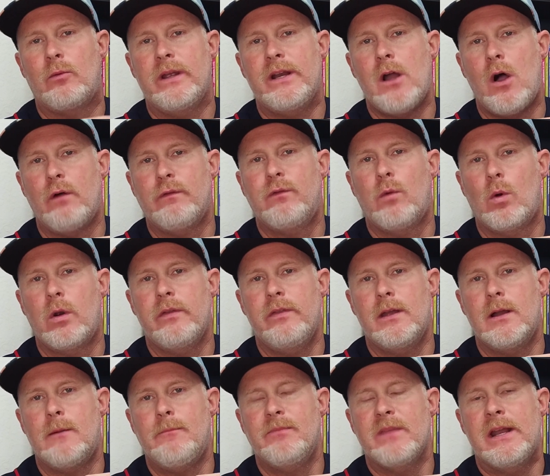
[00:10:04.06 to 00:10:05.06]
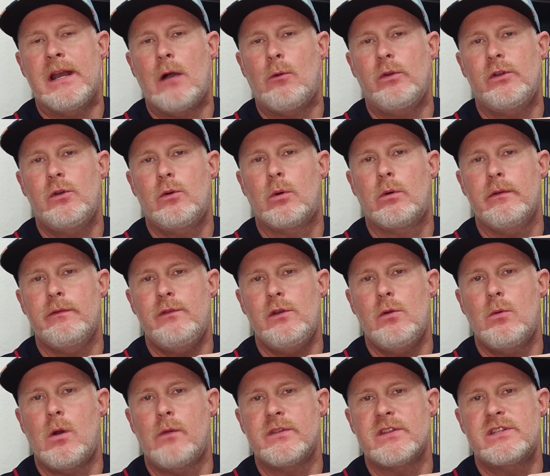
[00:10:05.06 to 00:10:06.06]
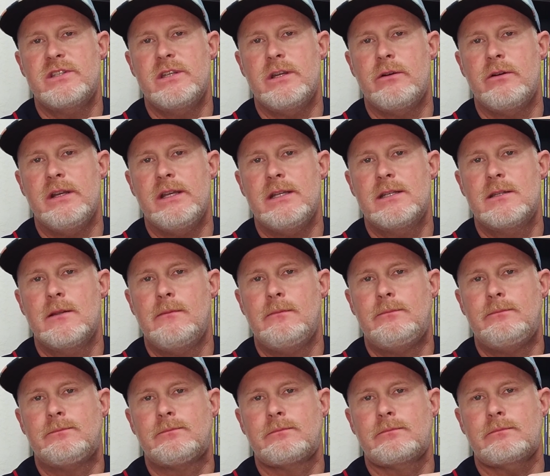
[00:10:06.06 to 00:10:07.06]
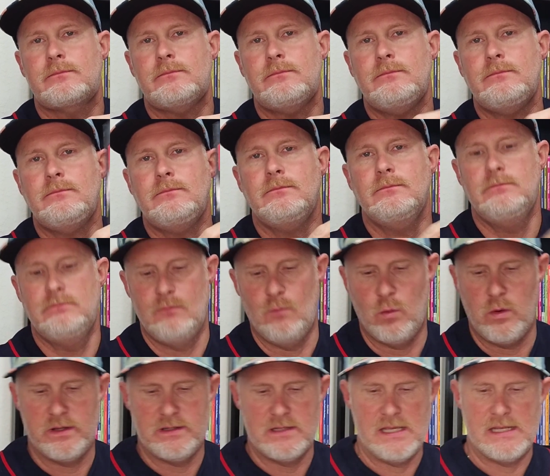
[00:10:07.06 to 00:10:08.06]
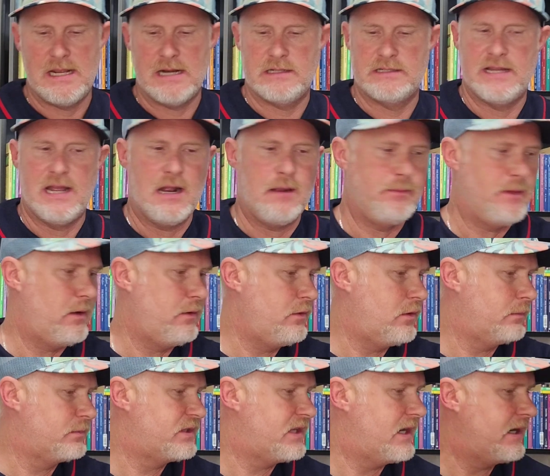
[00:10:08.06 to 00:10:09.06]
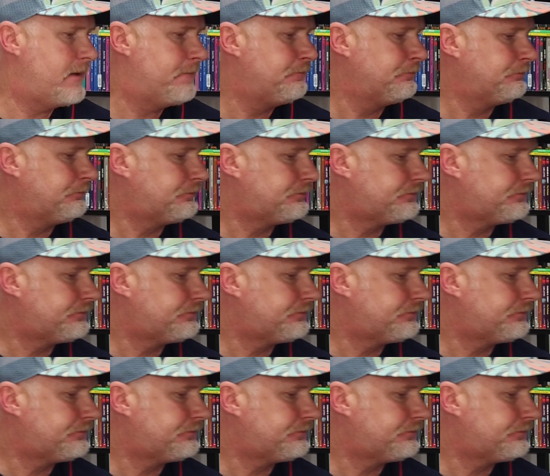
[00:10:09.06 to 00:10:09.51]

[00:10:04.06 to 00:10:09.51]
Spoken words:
read all 4 of them, and I will do a review on the series. One thing at a time, though, you know what I'm saying?